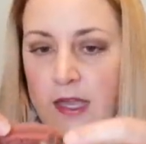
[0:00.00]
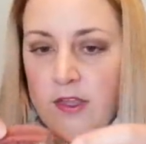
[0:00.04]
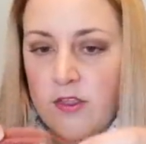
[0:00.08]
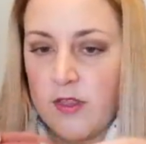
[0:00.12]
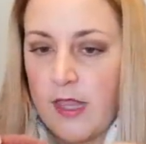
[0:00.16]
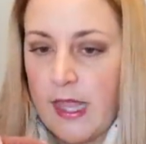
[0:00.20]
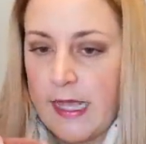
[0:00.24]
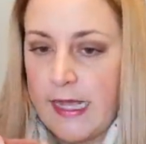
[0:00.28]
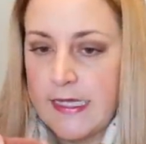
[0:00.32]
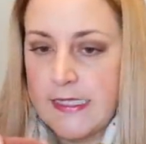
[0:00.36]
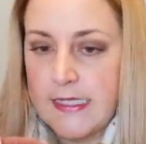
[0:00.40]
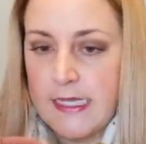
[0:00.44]

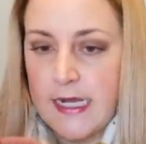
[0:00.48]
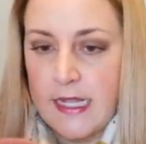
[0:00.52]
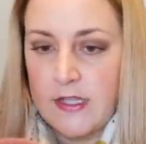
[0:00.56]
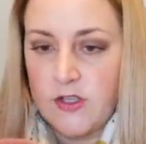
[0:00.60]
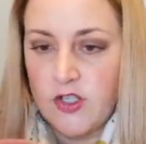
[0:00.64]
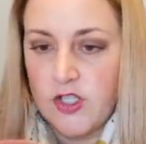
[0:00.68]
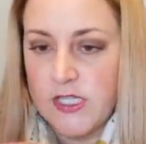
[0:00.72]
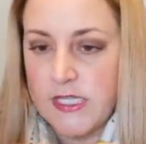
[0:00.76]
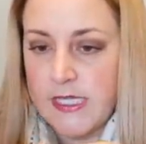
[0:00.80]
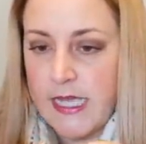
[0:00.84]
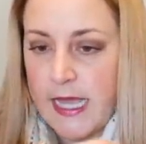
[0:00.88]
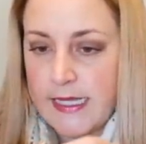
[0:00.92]
like I said, I
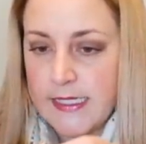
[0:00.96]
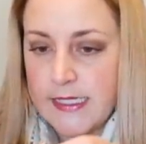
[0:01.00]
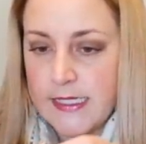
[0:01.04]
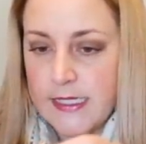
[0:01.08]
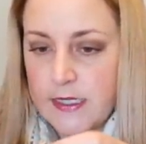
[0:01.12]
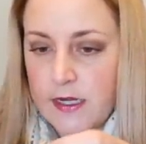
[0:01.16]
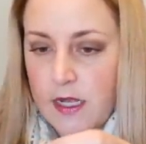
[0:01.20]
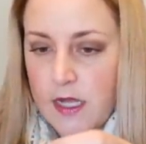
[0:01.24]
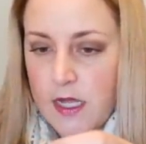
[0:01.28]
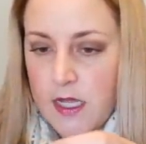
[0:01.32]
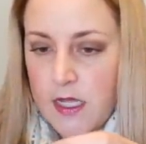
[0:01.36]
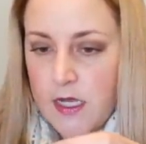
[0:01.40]
just cast
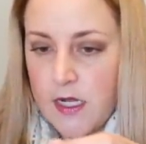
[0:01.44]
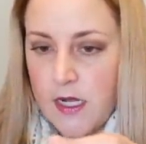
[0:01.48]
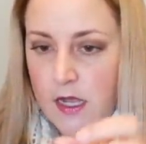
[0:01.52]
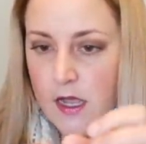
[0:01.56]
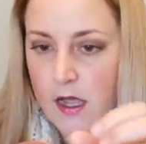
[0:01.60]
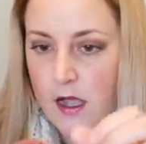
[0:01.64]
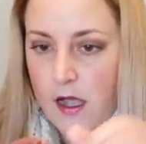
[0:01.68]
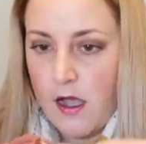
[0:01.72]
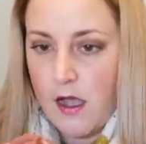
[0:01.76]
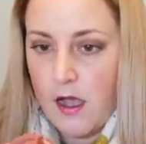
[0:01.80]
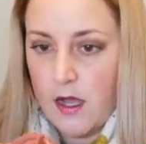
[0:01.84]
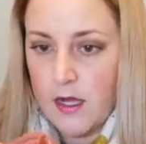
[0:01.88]
it on
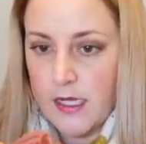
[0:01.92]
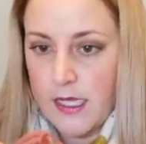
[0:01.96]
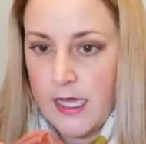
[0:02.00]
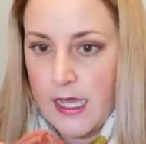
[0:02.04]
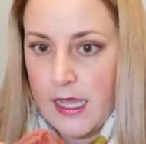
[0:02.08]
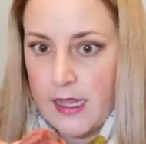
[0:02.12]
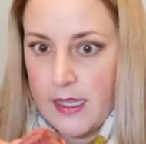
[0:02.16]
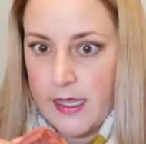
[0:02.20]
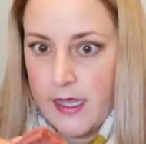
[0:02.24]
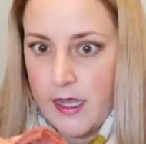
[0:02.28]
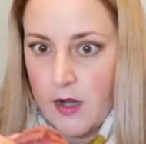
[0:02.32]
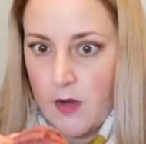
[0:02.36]

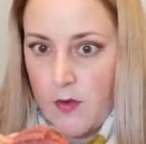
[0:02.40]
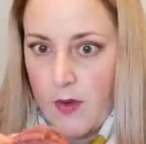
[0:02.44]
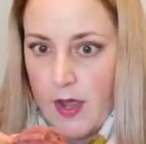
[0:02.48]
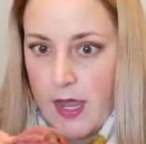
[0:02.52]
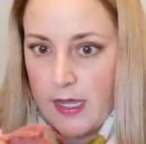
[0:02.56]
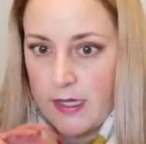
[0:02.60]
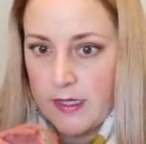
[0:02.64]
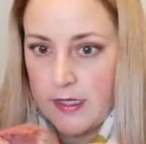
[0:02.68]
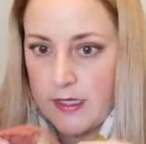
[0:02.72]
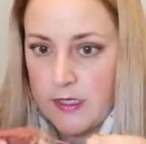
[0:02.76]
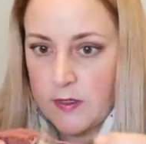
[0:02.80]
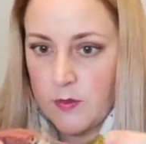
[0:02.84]
Galliano
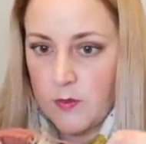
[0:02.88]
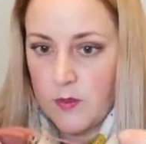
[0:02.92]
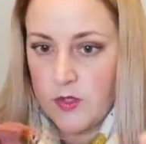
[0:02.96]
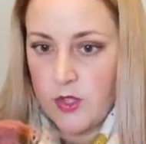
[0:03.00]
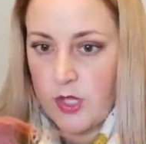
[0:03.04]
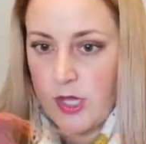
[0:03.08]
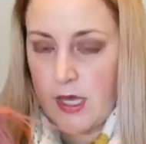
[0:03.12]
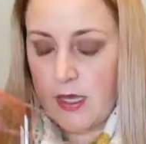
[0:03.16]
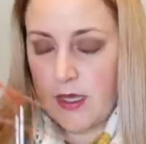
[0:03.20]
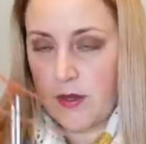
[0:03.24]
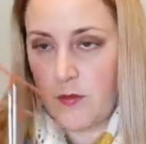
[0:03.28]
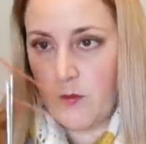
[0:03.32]
Island, which
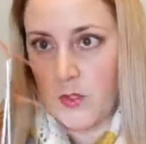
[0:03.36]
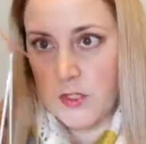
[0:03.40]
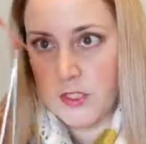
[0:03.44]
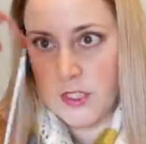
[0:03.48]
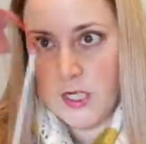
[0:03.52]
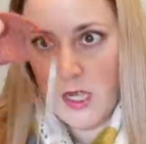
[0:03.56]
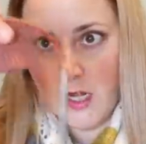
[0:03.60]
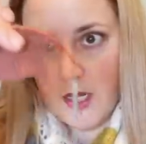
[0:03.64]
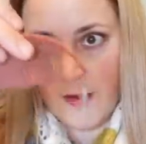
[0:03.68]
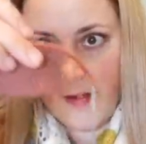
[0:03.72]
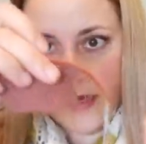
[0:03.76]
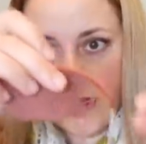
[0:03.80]
I will
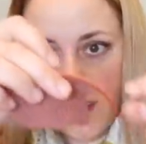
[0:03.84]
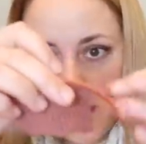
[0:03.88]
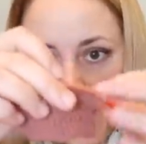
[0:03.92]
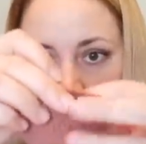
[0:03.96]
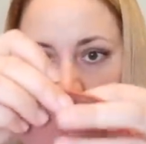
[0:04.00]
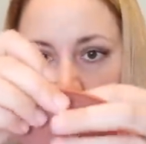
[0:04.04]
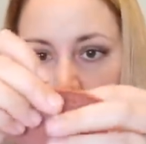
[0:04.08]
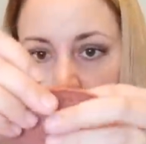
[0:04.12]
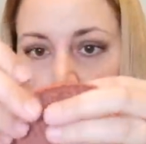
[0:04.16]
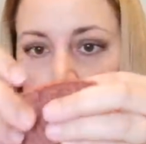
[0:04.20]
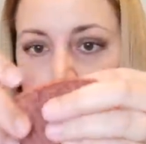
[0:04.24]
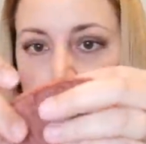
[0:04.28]
talk about in
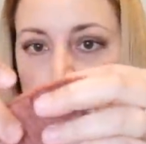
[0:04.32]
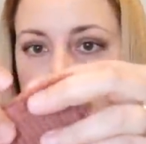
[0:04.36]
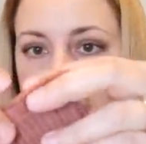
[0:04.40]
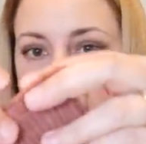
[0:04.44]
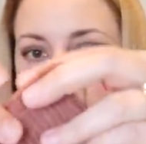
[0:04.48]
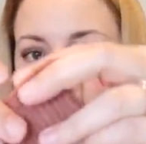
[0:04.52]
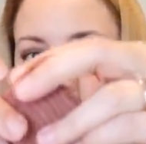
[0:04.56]
a little bit.